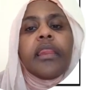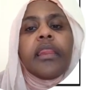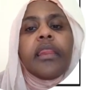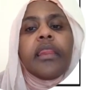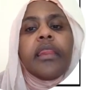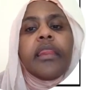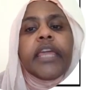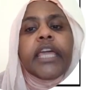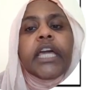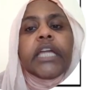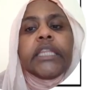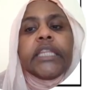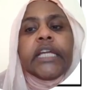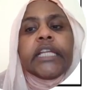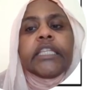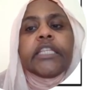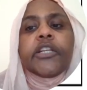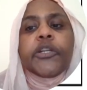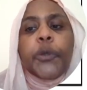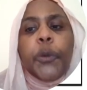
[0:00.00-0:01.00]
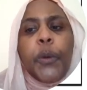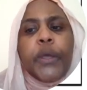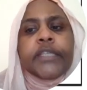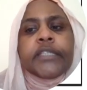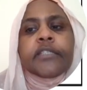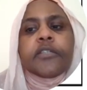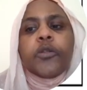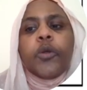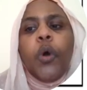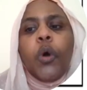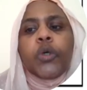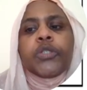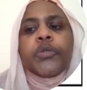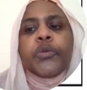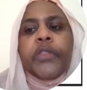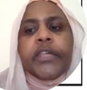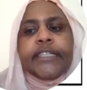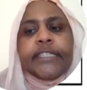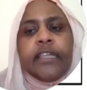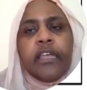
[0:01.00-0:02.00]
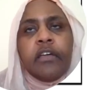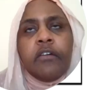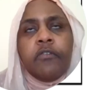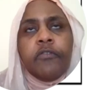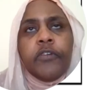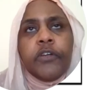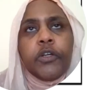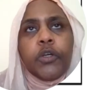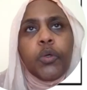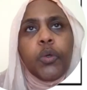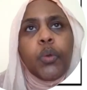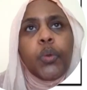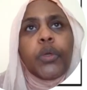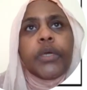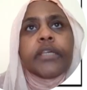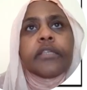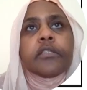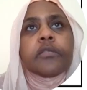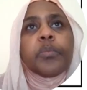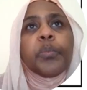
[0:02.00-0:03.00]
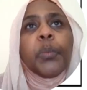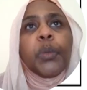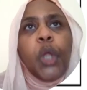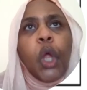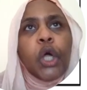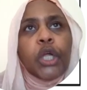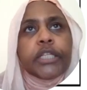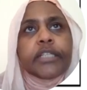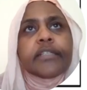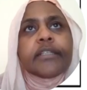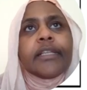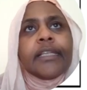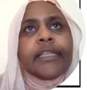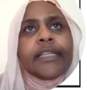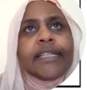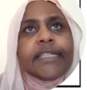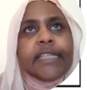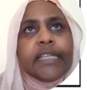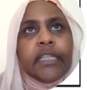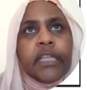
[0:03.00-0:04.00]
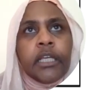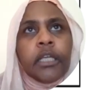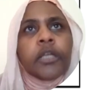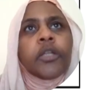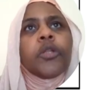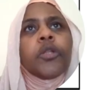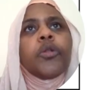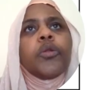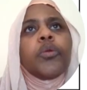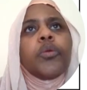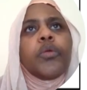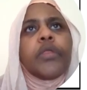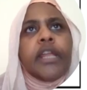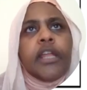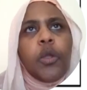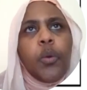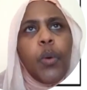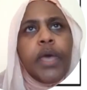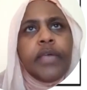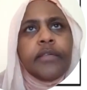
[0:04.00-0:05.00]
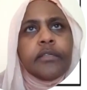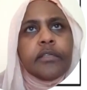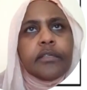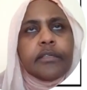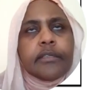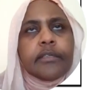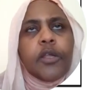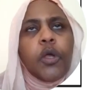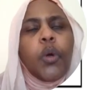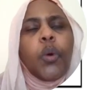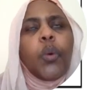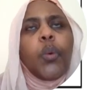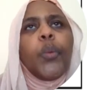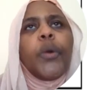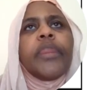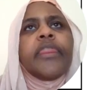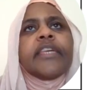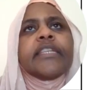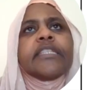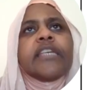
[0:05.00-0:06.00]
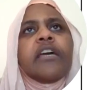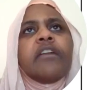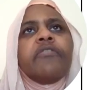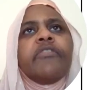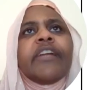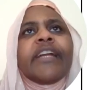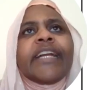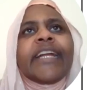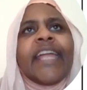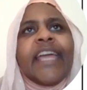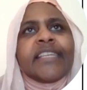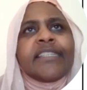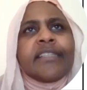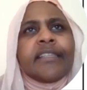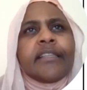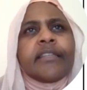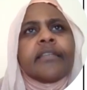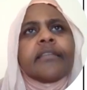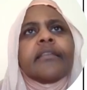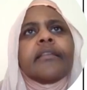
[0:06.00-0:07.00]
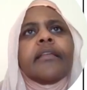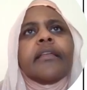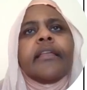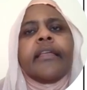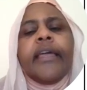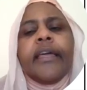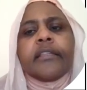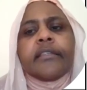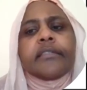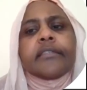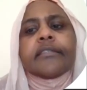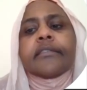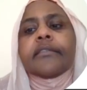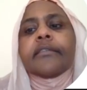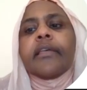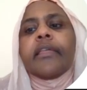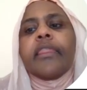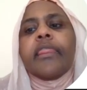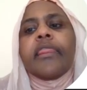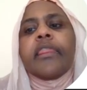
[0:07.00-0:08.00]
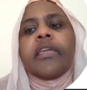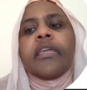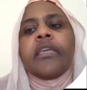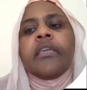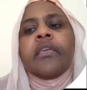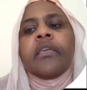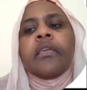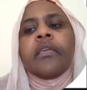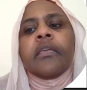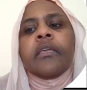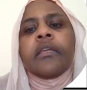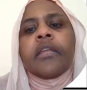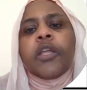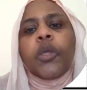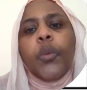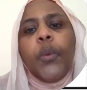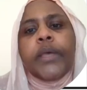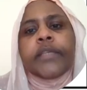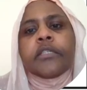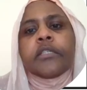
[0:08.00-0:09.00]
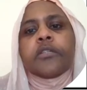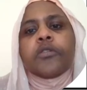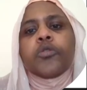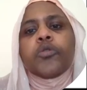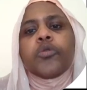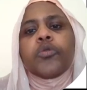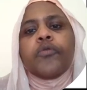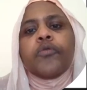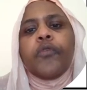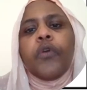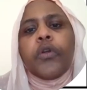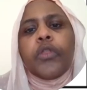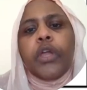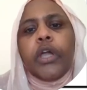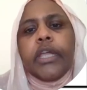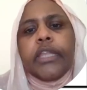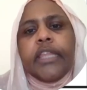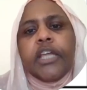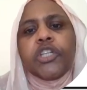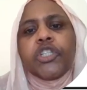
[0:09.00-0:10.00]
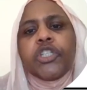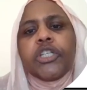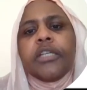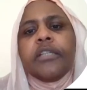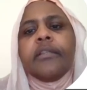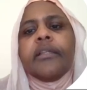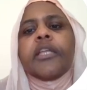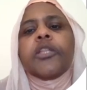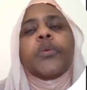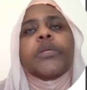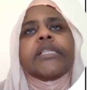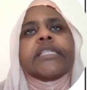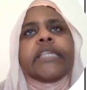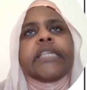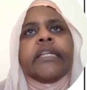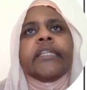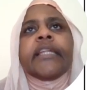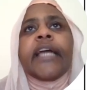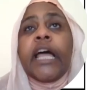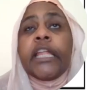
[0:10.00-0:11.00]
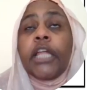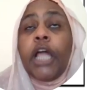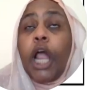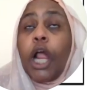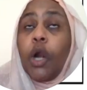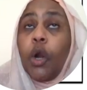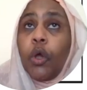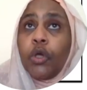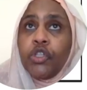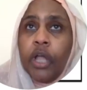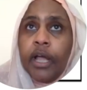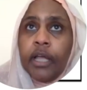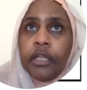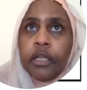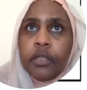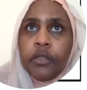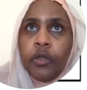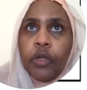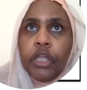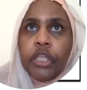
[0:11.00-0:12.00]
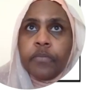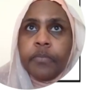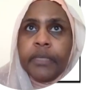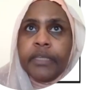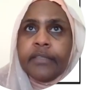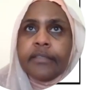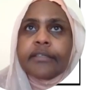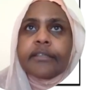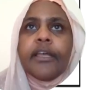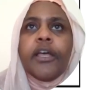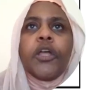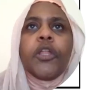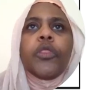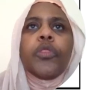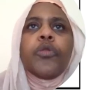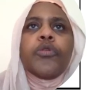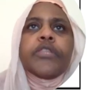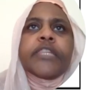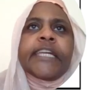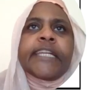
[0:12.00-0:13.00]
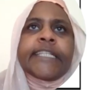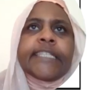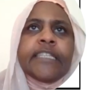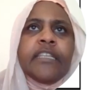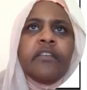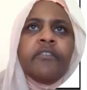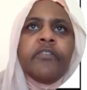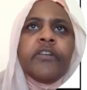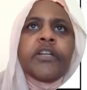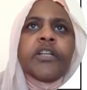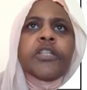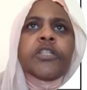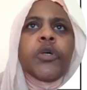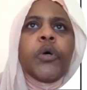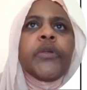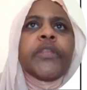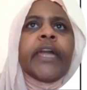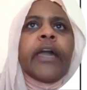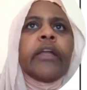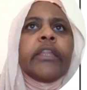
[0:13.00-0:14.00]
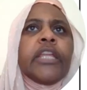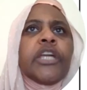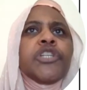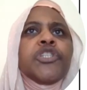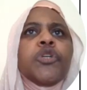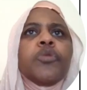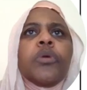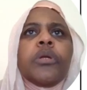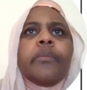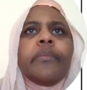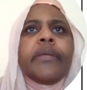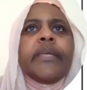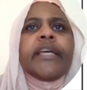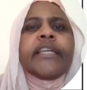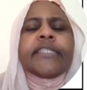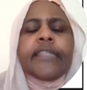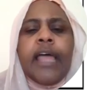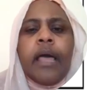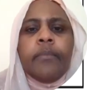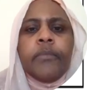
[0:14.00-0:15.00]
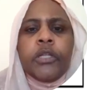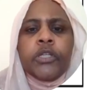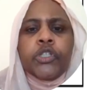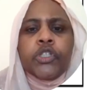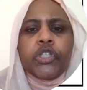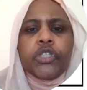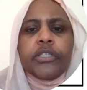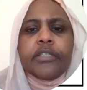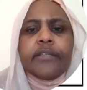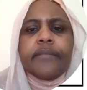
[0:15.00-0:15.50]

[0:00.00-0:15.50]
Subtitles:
The connect request goes to the server, who is blocked listening to the requests. When the server gets the request for the connection, it will send an acknowledgement to the receiver, so the connection will be established.